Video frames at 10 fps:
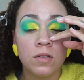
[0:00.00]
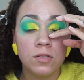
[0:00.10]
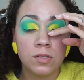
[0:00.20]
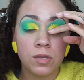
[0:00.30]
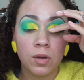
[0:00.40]

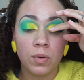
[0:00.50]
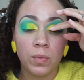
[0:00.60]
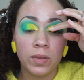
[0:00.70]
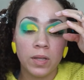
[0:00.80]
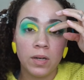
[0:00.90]
So
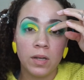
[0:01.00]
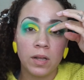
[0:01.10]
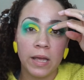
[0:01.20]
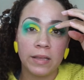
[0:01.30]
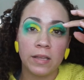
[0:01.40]
with a look
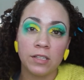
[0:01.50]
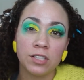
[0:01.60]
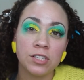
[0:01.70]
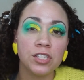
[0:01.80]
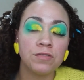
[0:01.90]
like this,
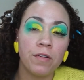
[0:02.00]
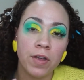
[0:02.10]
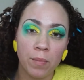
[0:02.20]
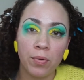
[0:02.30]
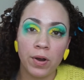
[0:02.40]
it's just
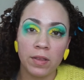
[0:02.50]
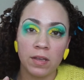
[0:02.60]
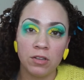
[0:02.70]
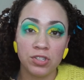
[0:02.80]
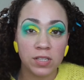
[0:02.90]
very important
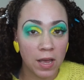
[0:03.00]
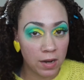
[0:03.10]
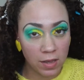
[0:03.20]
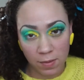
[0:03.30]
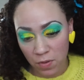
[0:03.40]
that you just kind
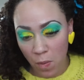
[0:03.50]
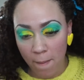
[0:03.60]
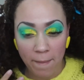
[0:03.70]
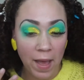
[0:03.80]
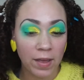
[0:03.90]
of keep
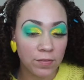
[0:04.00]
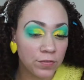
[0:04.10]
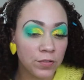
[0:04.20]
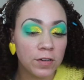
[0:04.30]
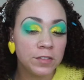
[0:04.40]
going back and
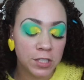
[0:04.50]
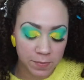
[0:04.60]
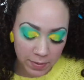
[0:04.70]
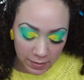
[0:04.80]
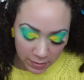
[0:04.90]
forth,
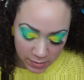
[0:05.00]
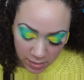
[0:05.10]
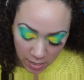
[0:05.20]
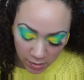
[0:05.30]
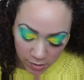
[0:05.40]
just blending the
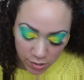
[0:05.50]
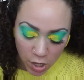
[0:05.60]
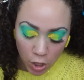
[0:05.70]
colors.